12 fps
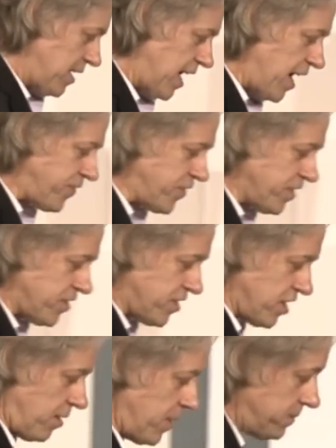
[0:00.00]
After the
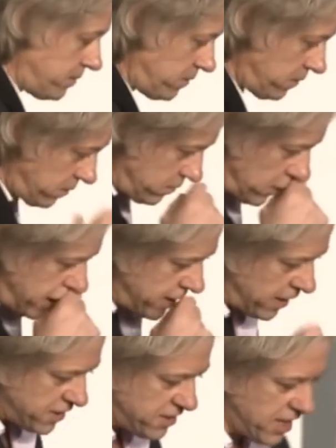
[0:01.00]
summer,
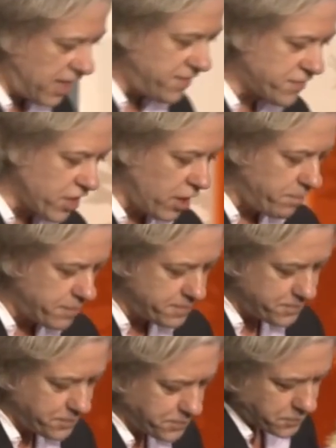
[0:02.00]
I'd saved up.
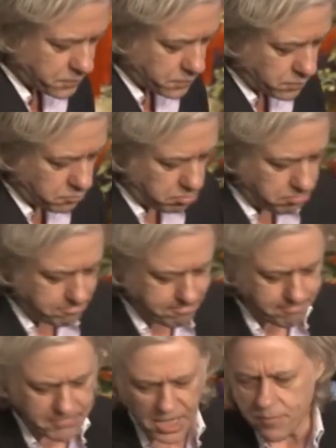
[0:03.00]

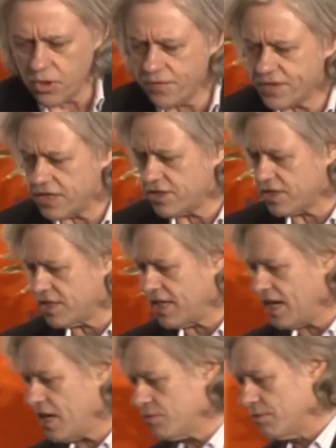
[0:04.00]
I moved into
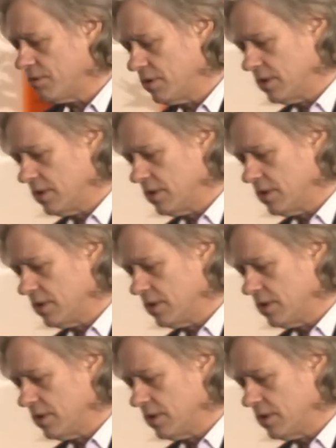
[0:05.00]
town.